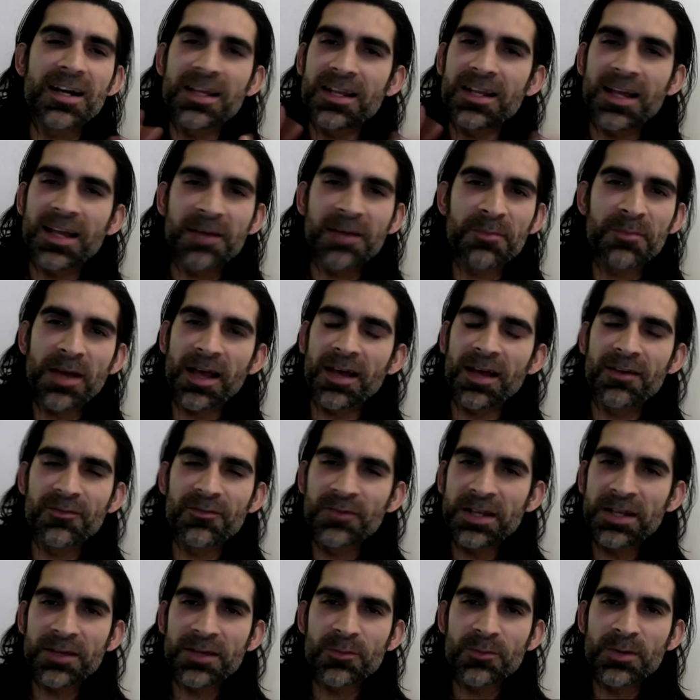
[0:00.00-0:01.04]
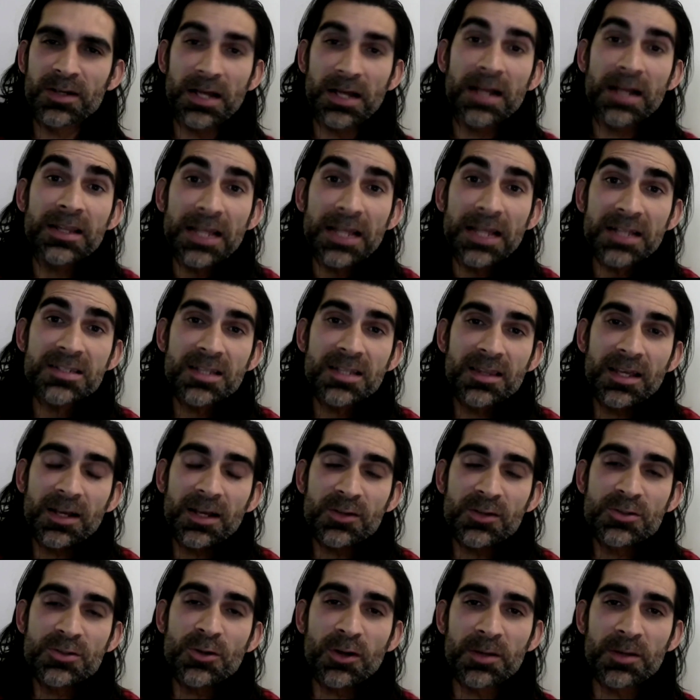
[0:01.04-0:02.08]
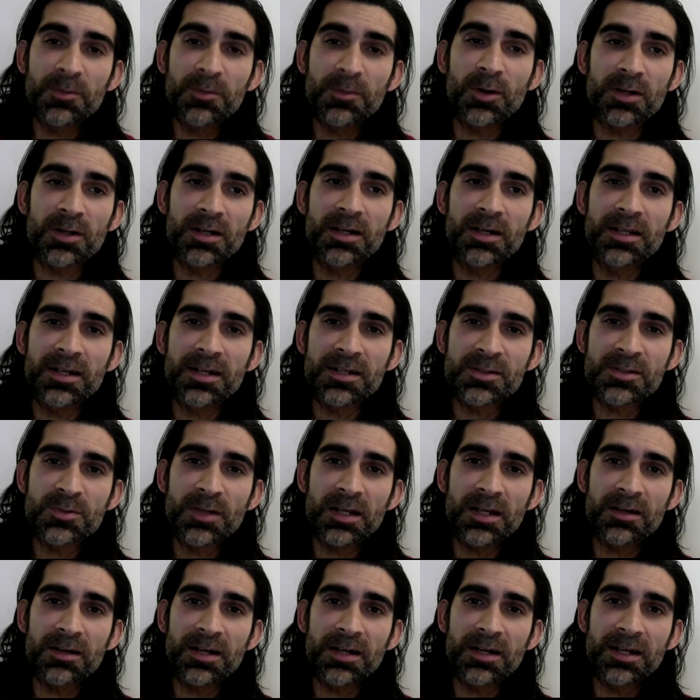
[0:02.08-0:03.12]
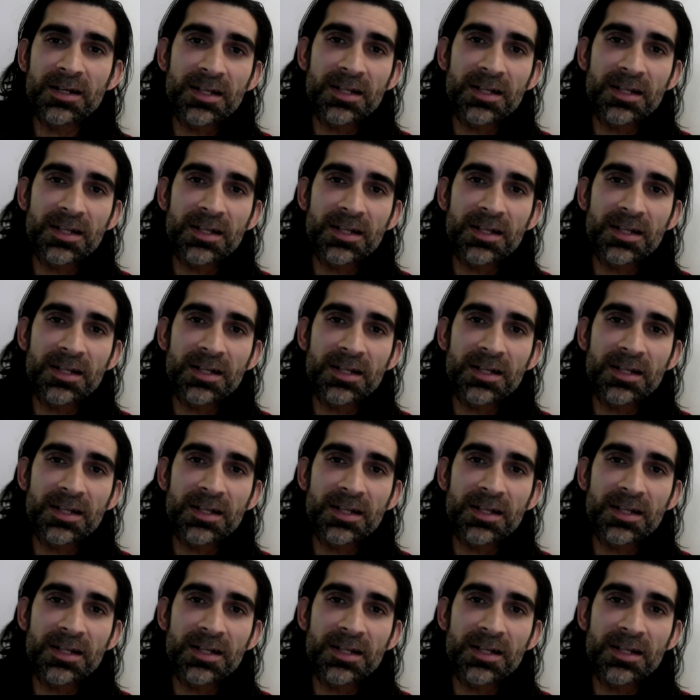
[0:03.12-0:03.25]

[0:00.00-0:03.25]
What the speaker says: and and that's the thing I was talking about earlier as well, right?